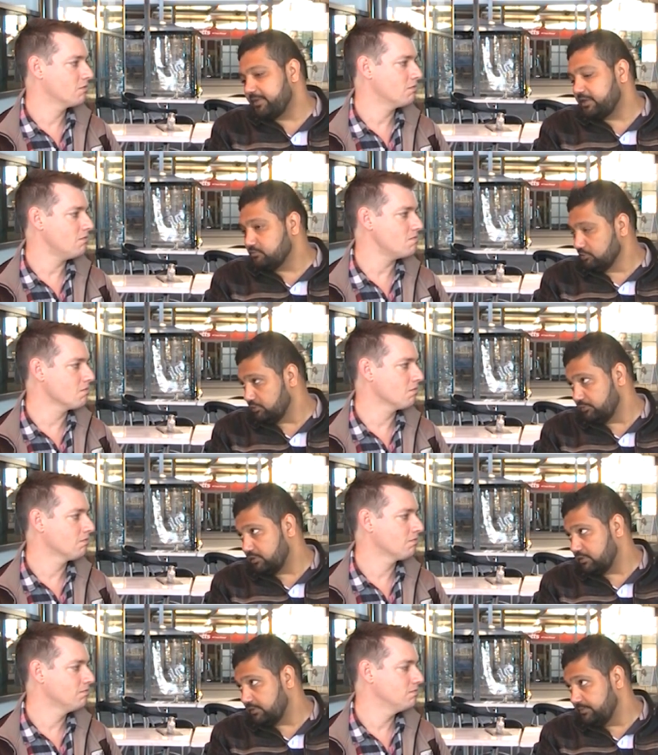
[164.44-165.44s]
Speaker 1: because Muslim
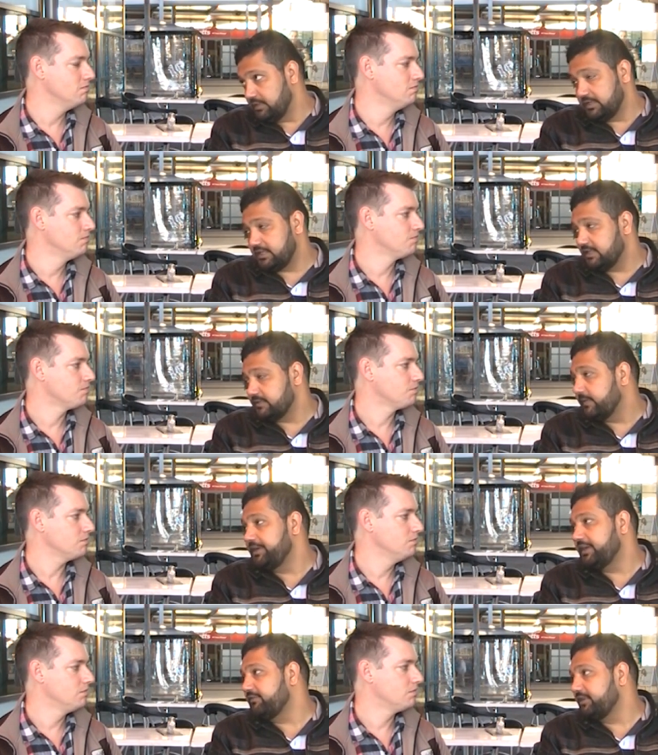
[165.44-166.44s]
community is
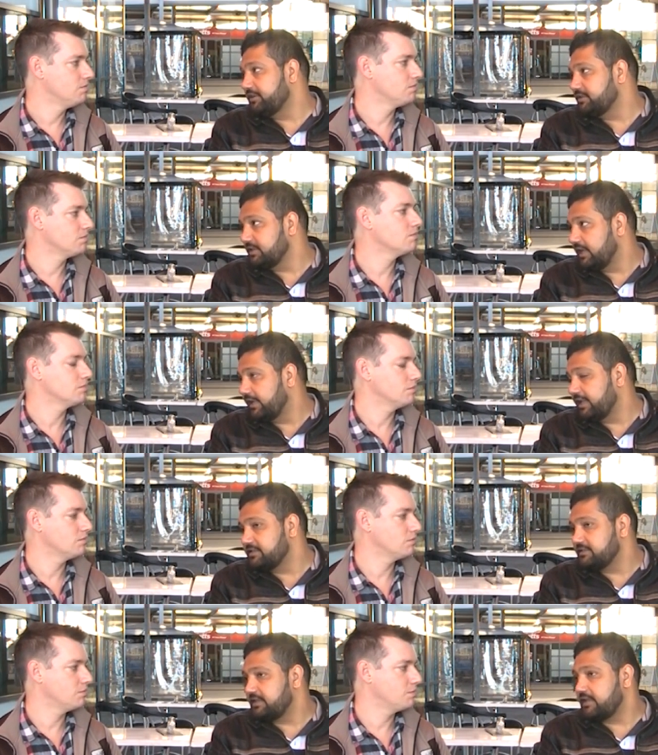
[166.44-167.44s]
very diverse. I
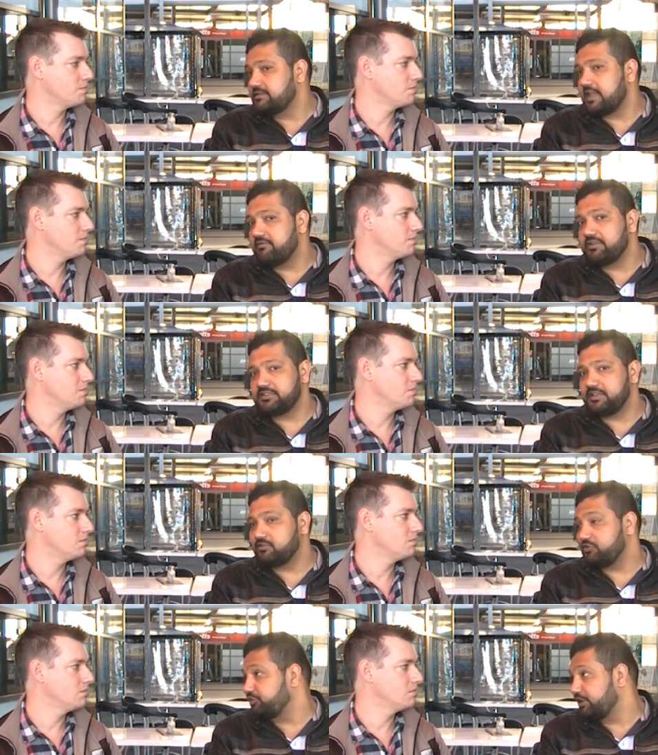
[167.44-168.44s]
guess it's as diverse
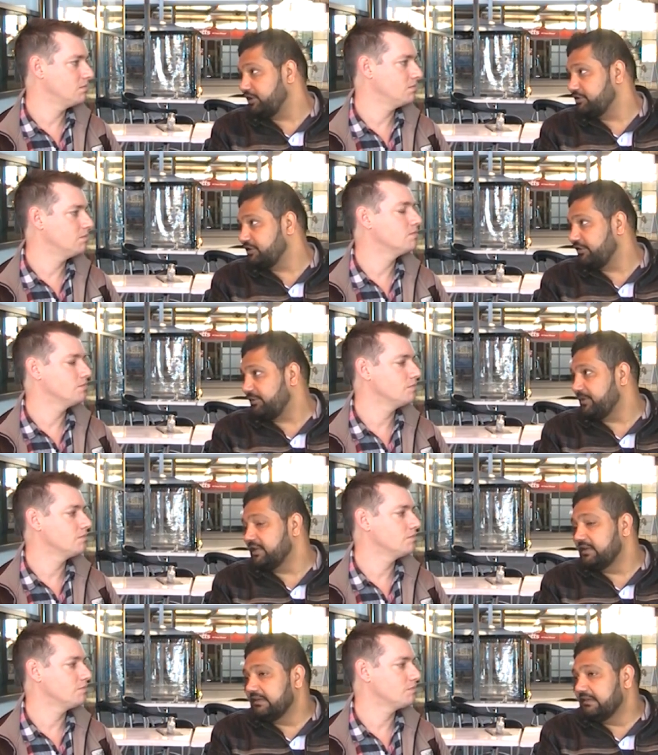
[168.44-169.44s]
as Australia itself. I
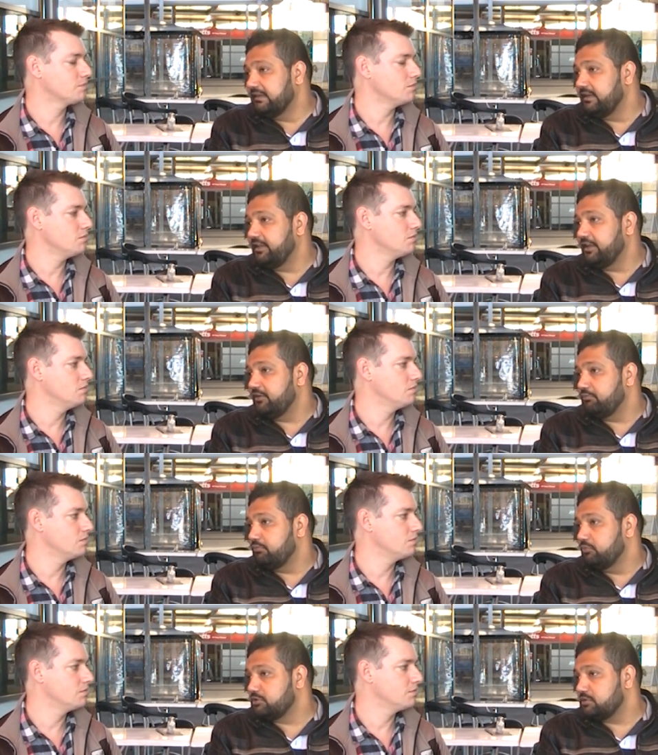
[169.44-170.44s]
mean, you know,
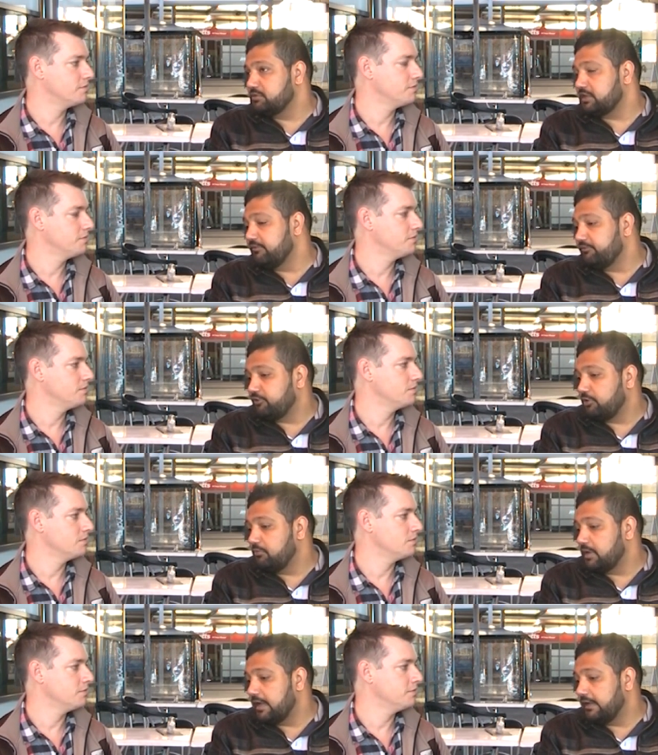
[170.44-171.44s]
Muslims come
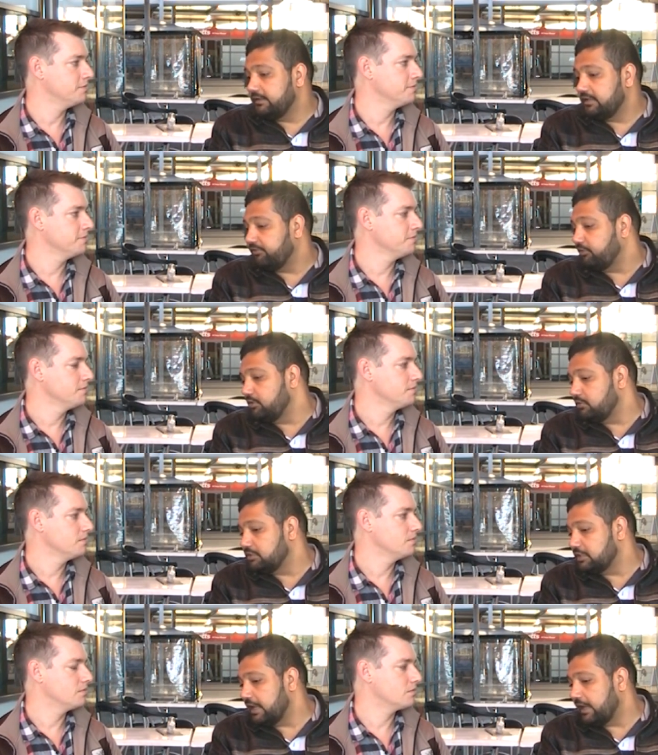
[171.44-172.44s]
from uh,
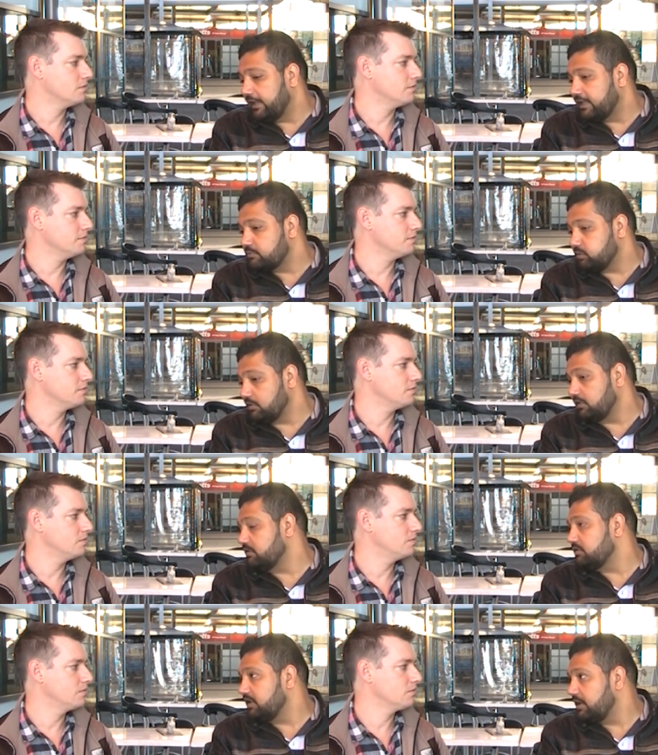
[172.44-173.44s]
different, uh, I guess,
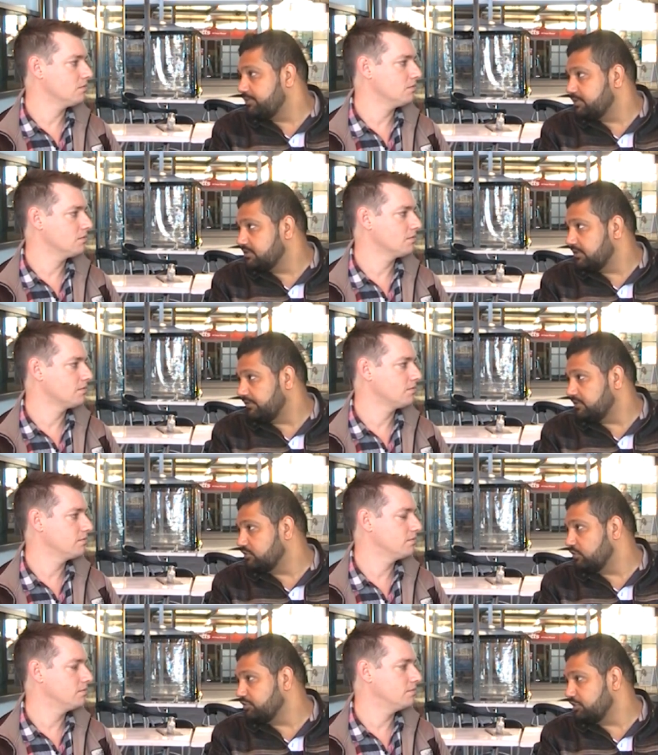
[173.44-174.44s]
political setups, different
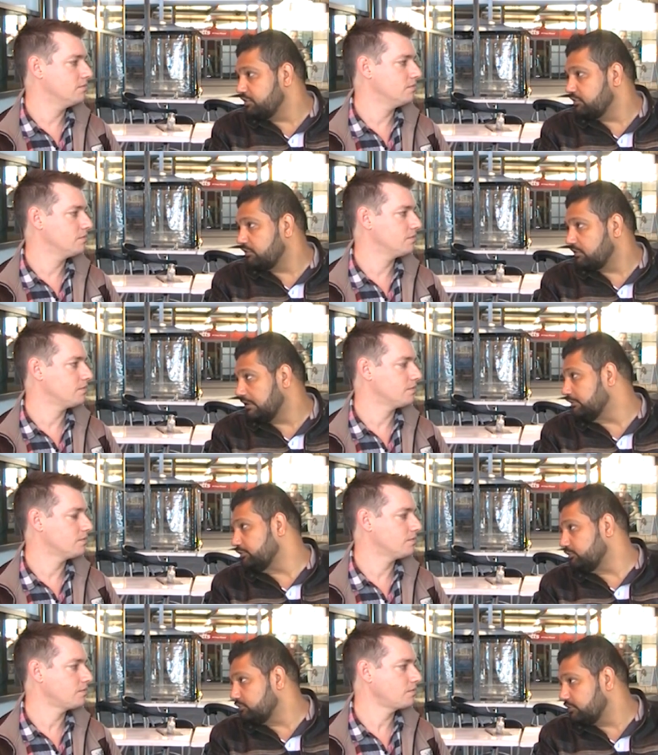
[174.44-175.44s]
social and
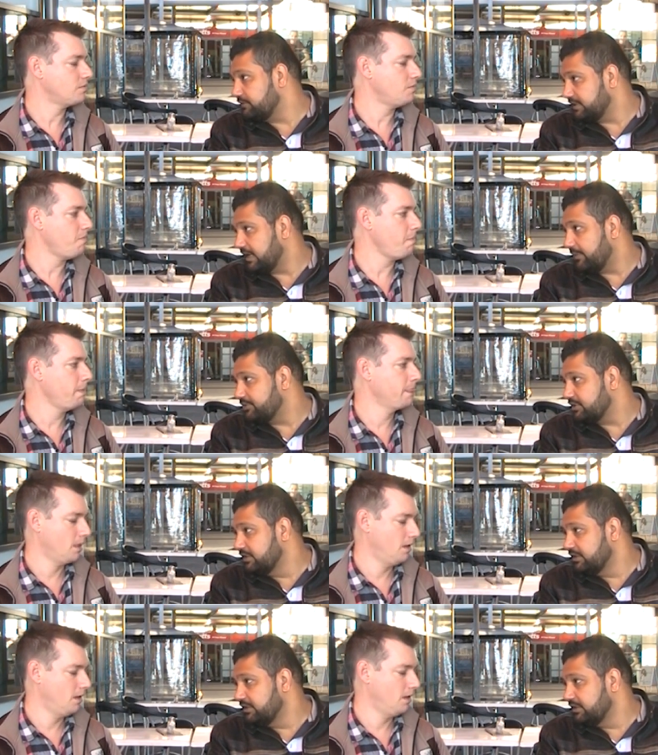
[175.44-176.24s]
cultural sort of setups.